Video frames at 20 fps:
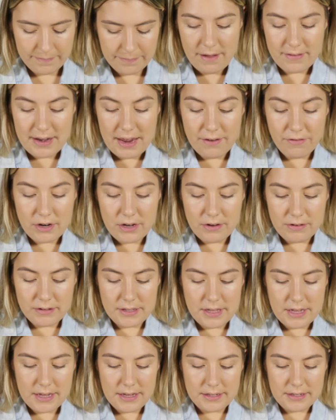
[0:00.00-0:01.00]
I've never
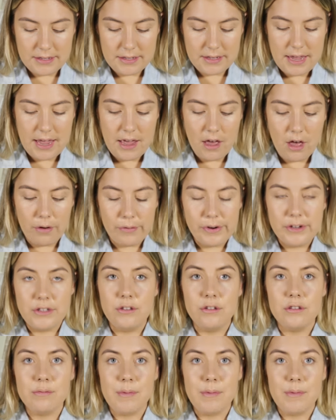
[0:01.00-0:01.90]
used this. I always use